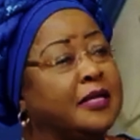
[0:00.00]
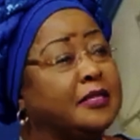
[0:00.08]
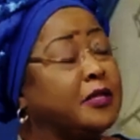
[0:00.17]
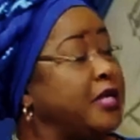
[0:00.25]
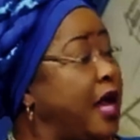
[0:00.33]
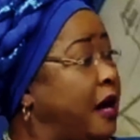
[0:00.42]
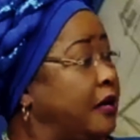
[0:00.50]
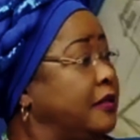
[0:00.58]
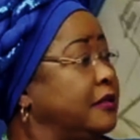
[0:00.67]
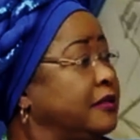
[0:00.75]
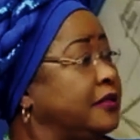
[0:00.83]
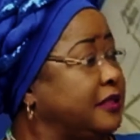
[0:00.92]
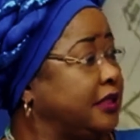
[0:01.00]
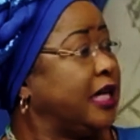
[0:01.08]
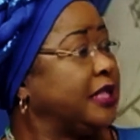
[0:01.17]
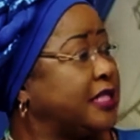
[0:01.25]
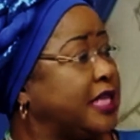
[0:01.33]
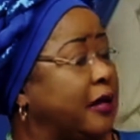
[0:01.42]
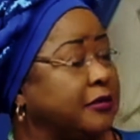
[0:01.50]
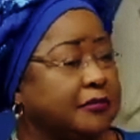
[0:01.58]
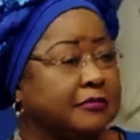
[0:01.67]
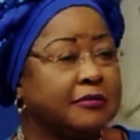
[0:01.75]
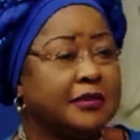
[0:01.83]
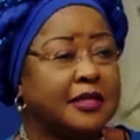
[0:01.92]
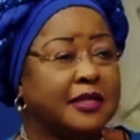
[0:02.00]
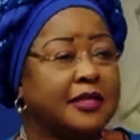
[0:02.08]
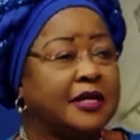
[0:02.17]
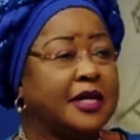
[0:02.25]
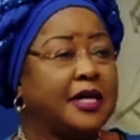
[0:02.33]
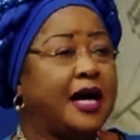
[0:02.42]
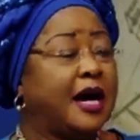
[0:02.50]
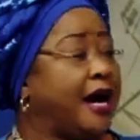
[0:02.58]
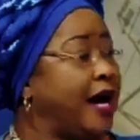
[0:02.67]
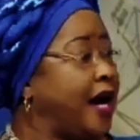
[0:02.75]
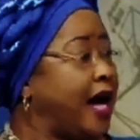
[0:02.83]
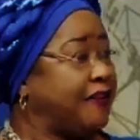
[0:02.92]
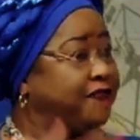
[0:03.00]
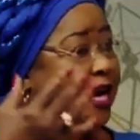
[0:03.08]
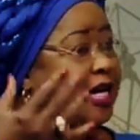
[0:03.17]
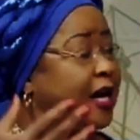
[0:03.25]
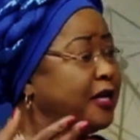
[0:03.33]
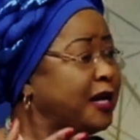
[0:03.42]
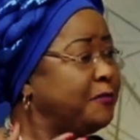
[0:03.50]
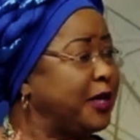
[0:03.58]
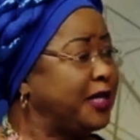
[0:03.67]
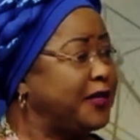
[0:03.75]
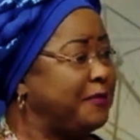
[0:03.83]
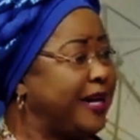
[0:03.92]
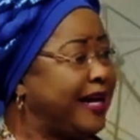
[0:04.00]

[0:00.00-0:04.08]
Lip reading: So now, check this out. I find out I'm going to